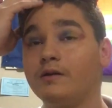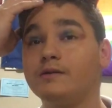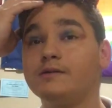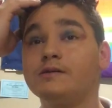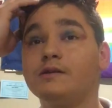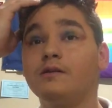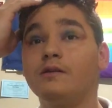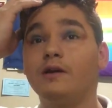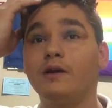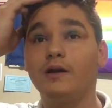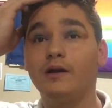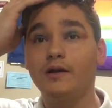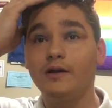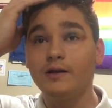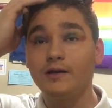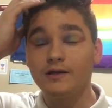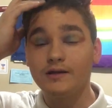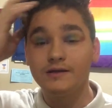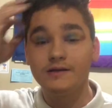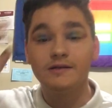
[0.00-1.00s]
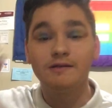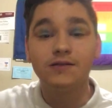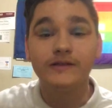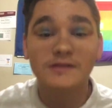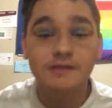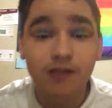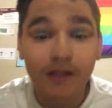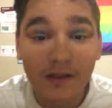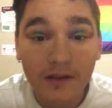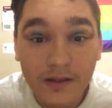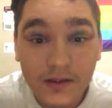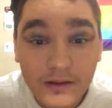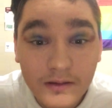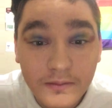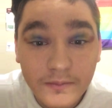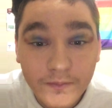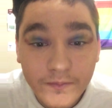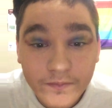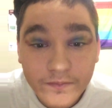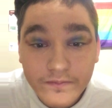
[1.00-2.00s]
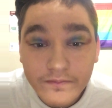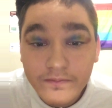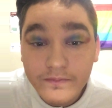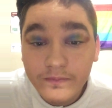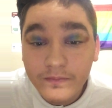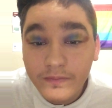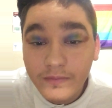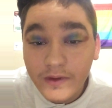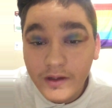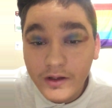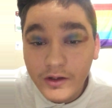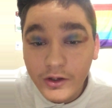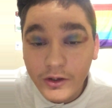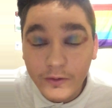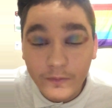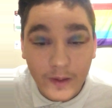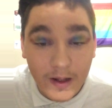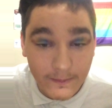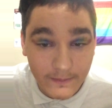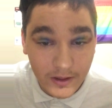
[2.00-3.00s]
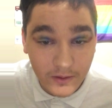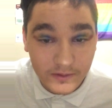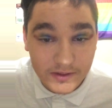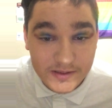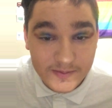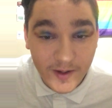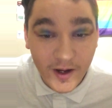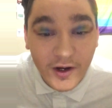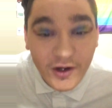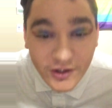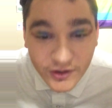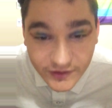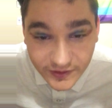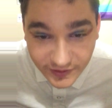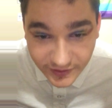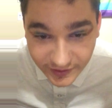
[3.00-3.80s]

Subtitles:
So there is your rainbow inspired